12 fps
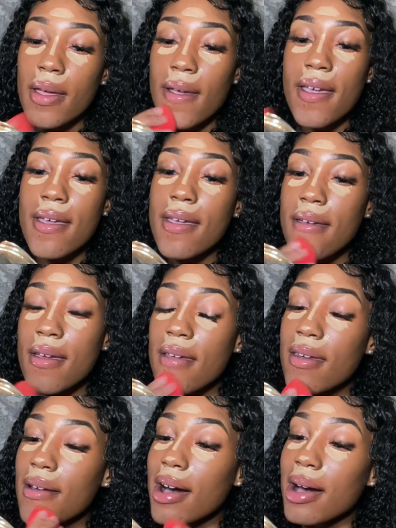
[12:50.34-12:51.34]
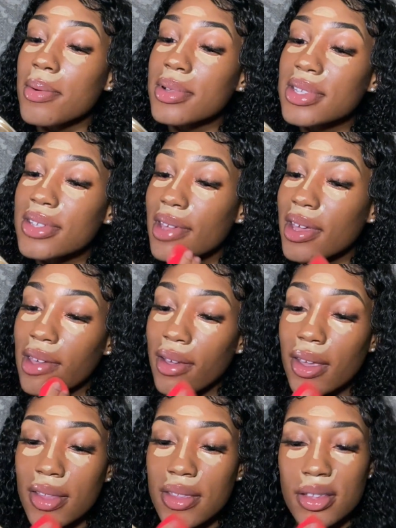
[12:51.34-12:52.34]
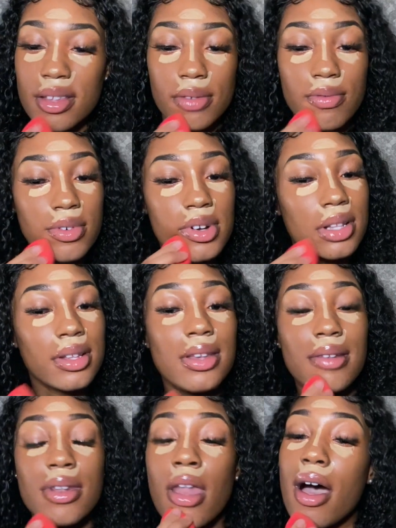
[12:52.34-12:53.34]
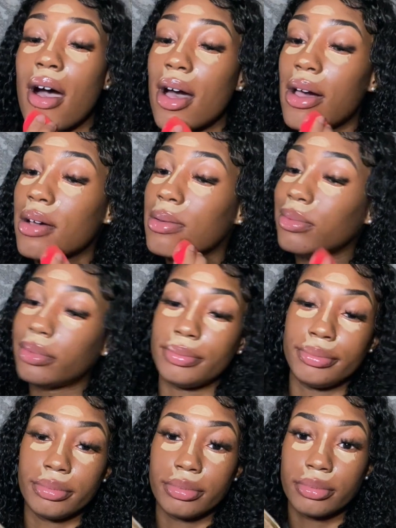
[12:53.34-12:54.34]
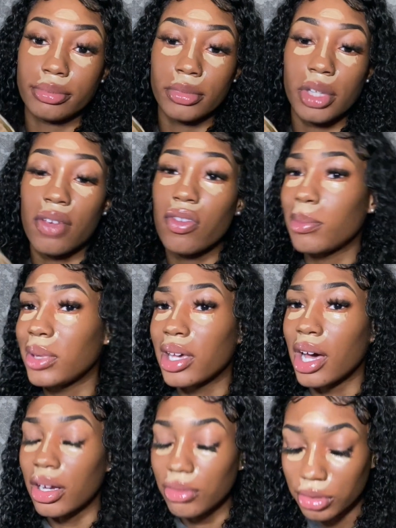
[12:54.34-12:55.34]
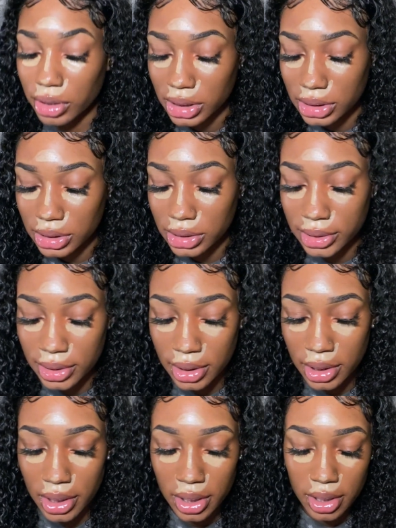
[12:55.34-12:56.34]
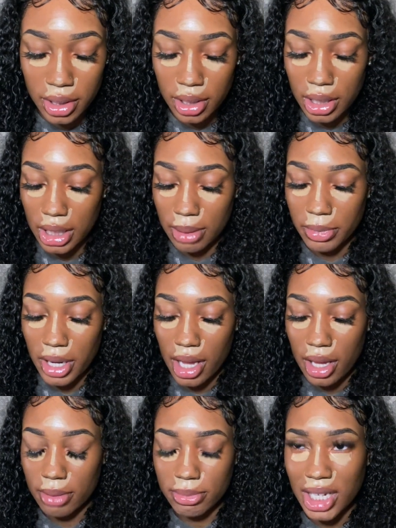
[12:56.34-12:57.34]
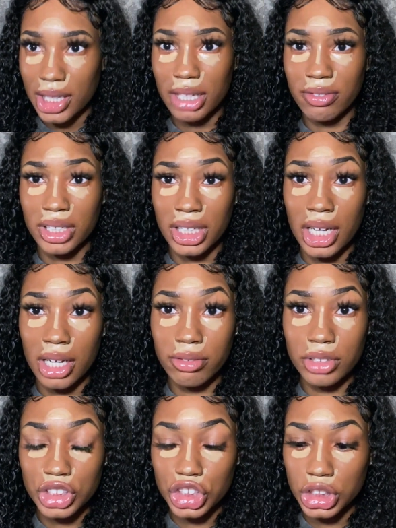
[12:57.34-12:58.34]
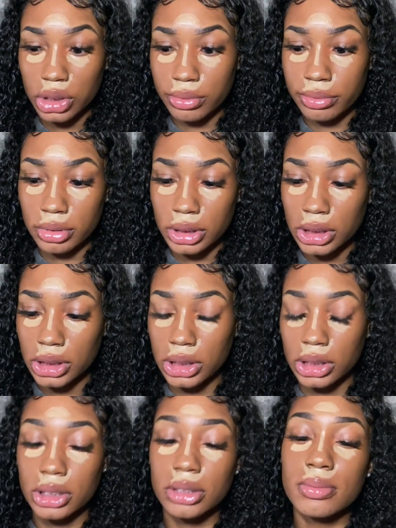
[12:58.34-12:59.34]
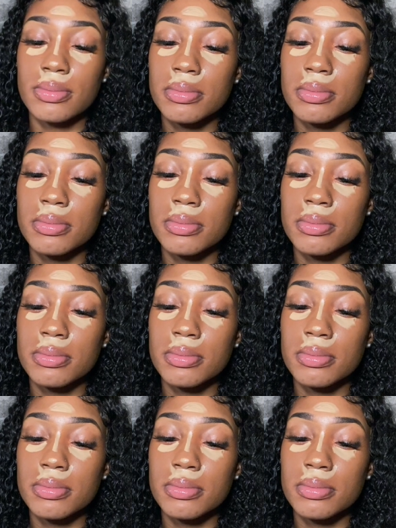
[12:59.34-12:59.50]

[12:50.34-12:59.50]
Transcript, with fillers: and I would say it's really not giving me coverage. I'm not, I'm not loving the coverage so far.